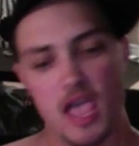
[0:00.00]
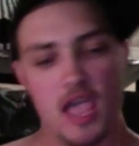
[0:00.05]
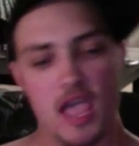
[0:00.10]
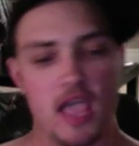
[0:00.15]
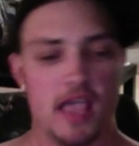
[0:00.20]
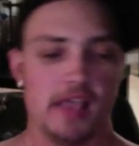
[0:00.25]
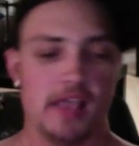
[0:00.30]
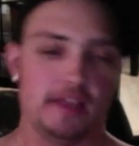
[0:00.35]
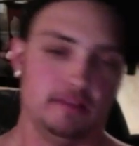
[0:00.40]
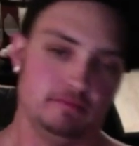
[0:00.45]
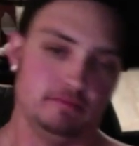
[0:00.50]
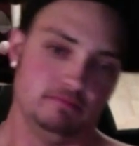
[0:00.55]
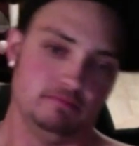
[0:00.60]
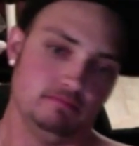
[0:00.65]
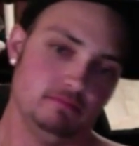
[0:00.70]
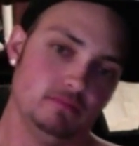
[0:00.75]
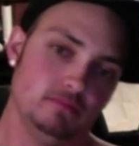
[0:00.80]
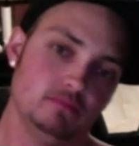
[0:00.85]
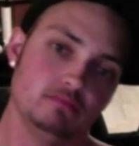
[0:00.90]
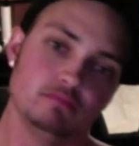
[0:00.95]
and
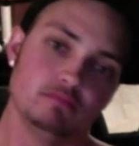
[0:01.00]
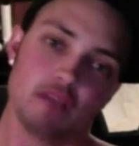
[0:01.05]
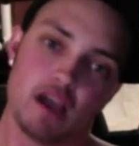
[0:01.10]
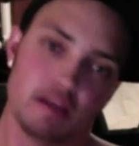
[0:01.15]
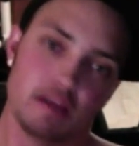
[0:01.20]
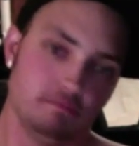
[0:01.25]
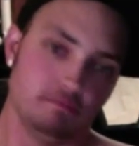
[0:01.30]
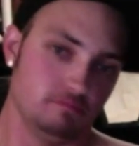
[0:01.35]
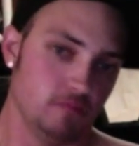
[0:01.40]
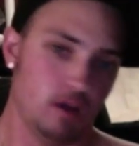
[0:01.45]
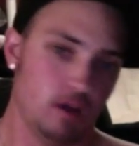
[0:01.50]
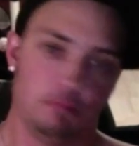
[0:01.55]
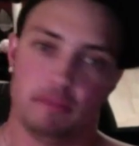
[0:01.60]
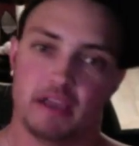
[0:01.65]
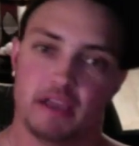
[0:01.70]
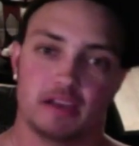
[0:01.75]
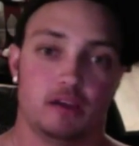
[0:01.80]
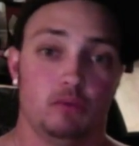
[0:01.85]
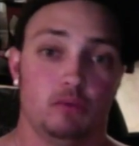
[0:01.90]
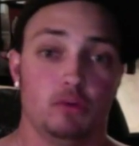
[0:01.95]
I'm not back
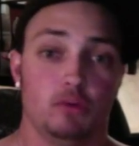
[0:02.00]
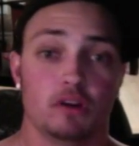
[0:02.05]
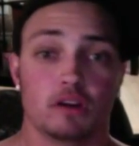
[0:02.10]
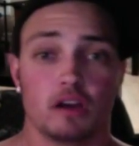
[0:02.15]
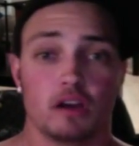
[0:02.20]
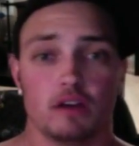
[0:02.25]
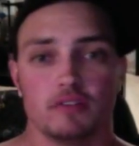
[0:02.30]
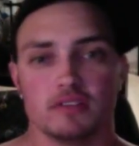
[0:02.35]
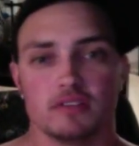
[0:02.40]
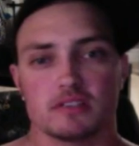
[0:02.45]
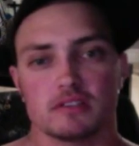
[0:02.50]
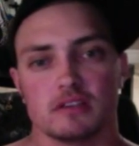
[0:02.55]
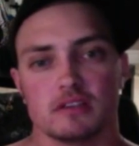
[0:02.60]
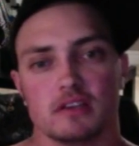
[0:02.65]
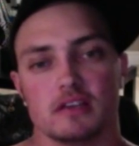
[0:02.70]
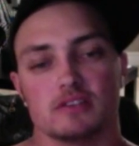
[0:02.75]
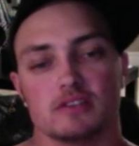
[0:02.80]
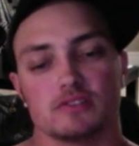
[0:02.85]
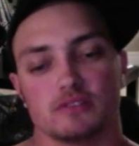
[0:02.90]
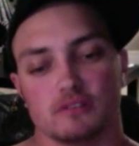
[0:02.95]
at work, obviously,
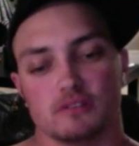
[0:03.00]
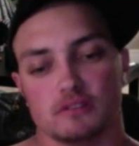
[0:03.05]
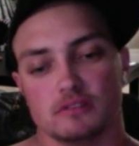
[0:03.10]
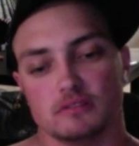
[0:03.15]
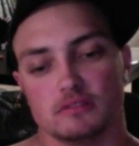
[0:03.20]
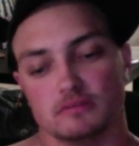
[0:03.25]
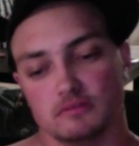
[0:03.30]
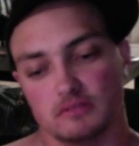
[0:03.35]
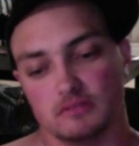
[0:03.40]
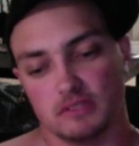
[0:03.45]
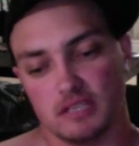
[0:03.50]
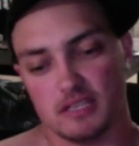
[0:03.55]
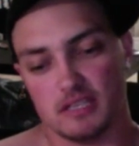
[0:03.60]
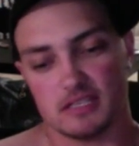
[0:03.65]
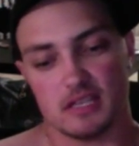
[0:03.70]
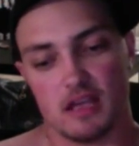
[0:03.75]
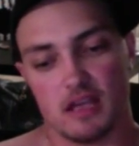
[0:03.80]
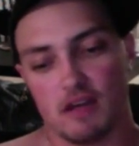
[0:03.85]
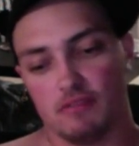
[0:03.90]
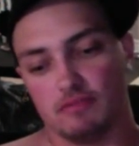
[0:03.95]
so I'll at least
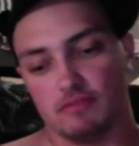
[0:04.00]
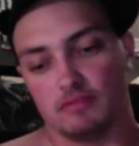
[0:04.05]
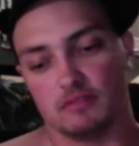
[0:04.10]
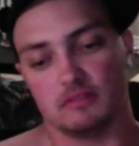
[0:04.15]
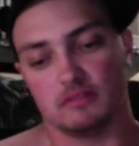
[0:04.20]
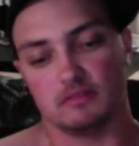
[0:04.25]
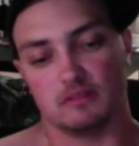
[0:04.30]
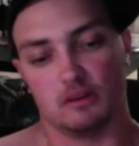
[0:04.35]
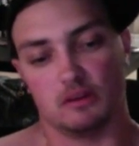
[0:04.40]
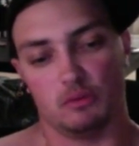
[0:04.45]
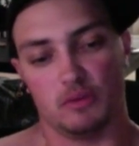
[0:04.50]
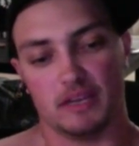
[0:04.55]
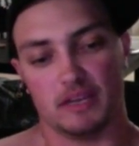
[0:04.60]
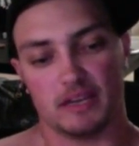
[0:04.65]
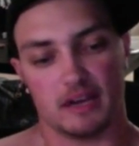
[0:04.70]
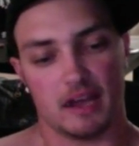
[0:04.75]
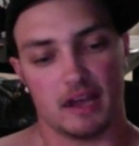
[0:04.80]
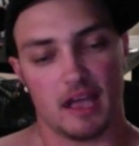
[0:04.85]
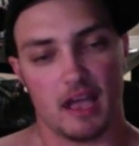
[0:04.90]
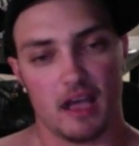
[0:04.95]
have a week and a
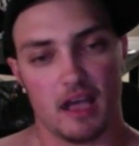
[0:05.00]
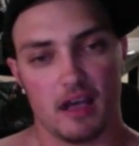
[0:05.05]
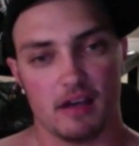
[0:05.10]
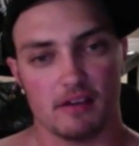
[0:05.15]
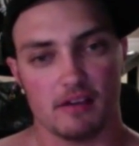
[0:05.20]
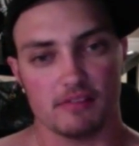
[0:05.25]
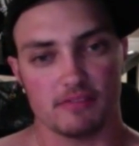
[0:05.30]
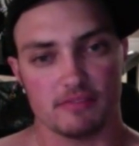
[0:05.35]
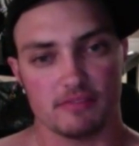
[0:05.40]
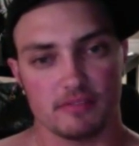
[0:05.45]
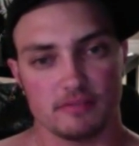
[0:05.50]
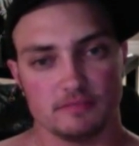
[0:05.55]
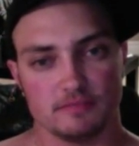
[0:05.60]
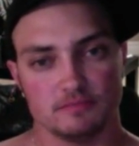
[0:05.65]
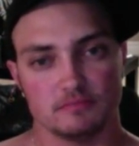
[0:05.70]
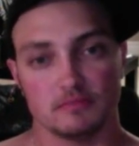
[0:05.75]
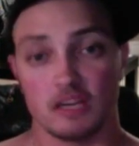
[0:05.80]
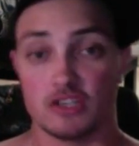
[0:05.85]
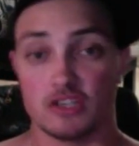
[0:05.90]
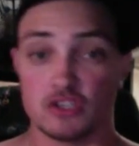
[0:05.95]
half.
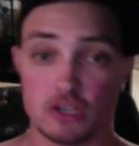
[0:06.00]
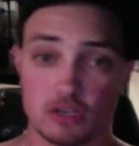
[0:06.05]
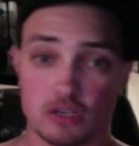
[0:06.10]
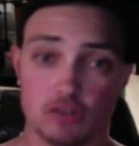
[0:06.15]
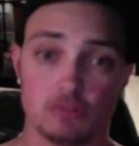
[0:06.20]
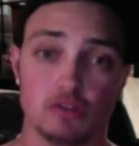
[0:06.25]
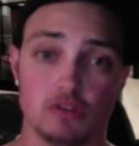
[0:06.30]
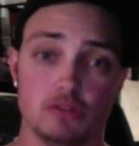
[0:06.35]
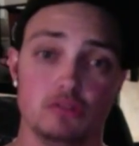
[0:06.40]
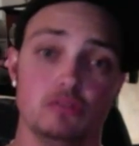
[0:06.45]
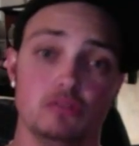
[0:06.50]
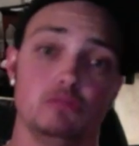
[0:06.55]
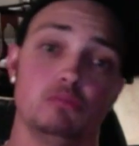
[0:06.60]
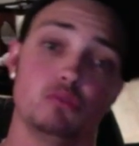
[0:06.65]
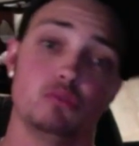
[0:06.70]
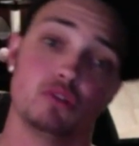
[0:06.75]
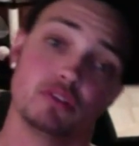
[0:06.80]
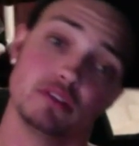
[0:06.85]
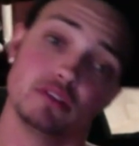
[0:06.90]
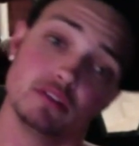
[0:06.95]
I should do
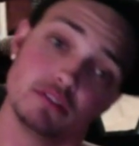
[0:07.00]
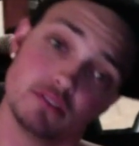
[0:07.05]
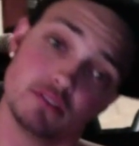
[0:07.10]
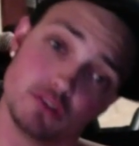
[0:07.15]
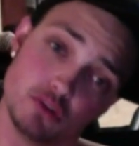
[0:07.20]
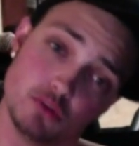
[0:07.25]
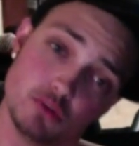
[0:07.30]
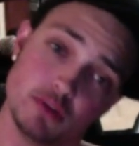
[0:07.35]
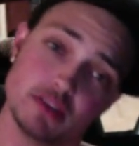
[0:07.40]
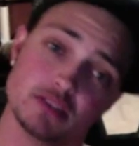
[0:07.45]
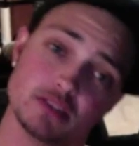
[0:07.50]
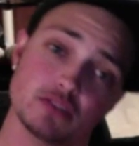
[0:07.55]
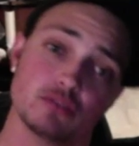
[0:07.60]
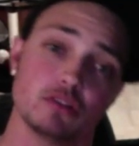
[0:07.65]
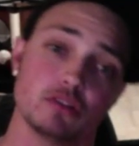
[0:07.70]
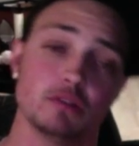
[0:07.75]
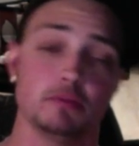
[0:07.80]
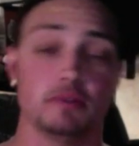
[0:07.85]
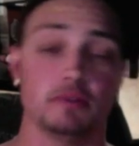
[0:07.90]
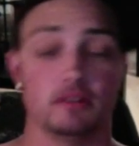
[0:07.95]
more than 2 weeks. It's
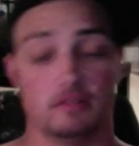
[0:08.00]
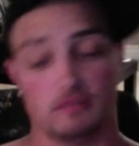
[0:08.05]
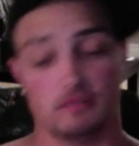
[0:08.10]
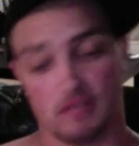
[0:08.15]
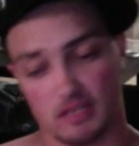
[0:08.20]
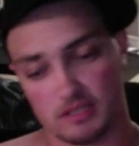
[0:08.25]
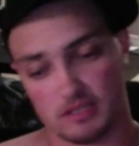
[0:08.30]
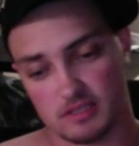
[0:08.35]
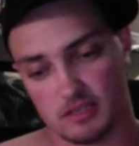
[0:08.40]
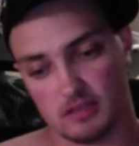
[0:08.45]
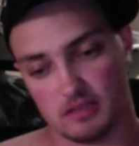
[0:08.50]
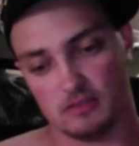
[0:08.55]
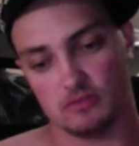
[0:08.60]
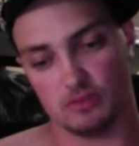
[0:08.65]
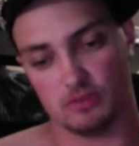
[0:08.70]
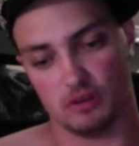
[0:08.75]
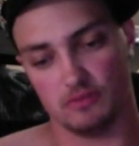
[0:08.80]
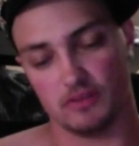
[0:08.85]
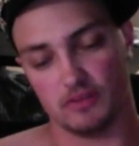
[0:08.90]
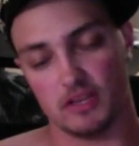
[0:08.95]
already been, like I said,
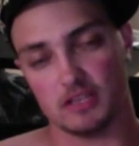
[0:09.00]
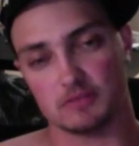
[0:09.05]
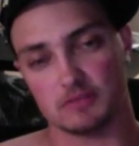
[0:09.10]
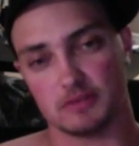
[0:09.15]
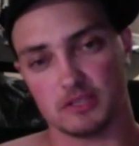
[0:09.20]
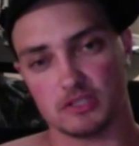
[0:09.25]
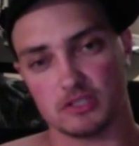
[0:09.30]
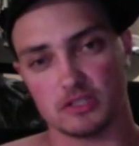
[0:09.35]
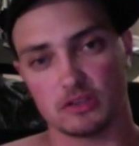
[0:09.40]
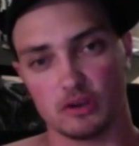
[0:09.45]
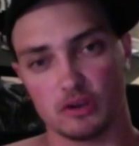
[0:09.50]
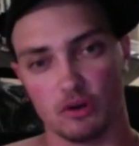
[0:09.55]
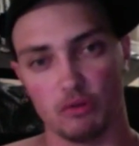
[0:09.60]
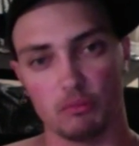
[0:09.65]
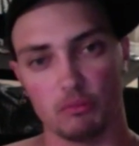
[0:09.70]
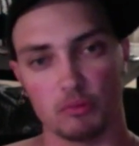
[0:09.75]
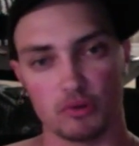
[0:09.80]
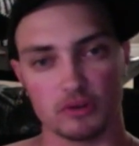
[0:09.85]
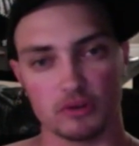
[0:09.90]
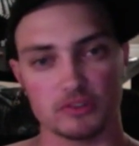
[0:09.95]
12 days, but I should go
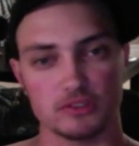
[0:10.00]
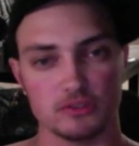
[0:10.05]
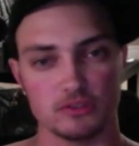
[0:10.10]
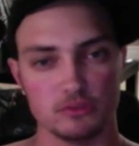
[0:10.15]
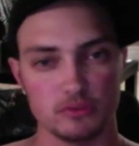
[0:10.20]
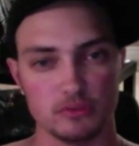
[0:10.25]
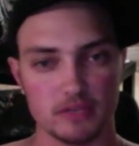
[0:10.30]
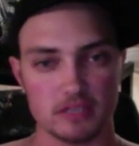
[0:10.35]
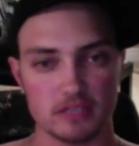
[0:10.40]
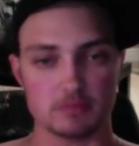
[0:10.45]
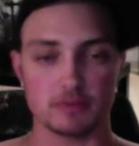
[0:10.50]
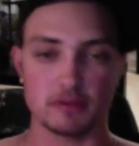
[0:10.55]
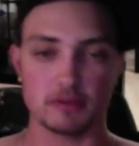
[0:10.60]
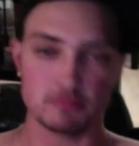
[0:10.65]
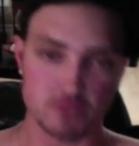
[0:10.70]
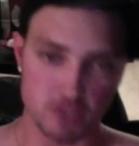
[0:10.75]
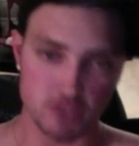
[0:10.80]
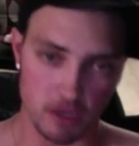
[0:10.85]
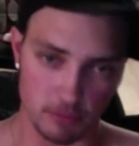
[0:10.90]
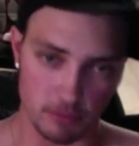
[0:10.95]
more 2 weeks, but I'm
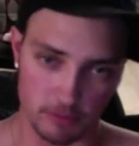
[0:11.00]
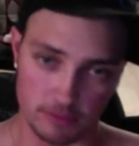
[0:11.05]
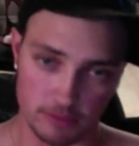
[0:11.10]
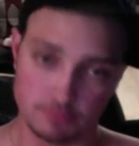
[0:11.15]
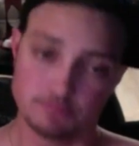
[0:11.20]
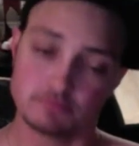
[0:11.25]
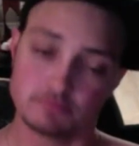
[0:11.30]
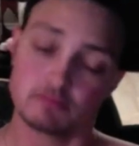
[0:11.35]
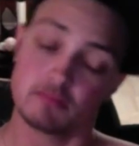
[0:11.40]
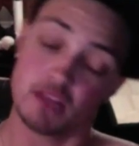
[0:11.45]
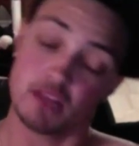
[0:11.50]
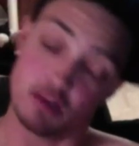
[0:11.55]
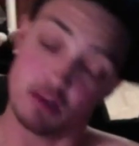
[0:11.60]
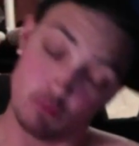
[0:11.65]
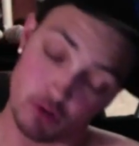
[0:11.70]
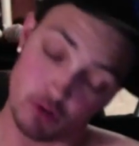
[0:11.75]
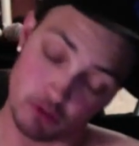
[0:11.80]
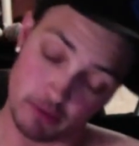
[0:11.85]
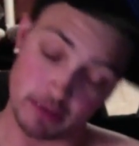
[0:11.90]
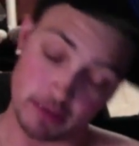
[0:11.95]
stubborn and I
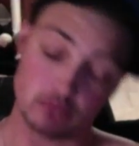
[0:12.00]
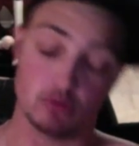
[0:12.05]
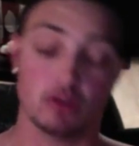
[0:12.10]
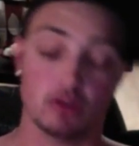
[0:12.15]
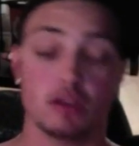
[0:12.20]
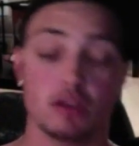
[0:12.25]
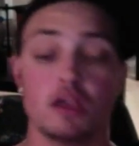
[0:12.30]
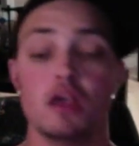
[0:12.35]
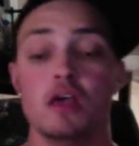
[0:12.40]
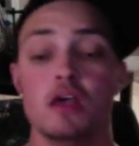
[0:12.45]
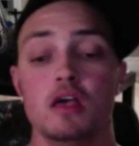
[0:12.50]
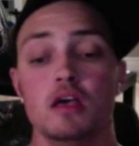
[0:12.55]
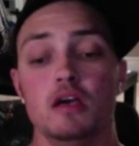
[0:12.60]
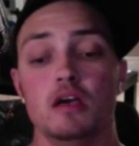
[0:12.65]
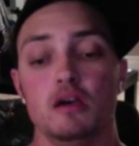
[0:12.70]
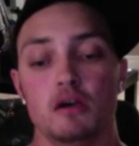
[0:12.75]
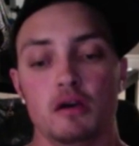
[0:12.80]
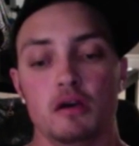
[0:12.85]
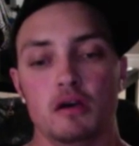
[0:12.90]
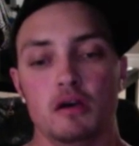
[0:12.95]
want to go back to work.
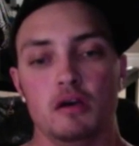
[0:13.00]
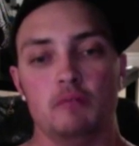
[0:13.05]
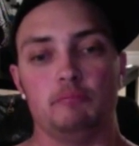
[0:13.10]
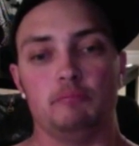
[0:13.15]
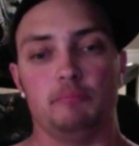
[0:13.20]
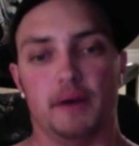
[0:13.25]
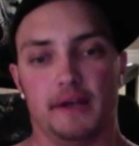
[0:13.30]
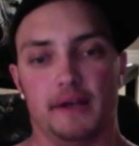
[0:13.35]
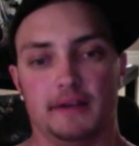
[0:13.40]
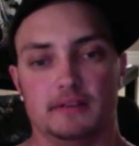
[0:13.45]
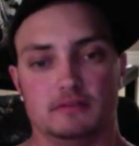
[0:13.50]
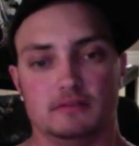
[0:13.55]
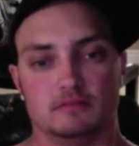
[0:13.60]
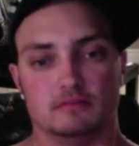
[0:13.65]
But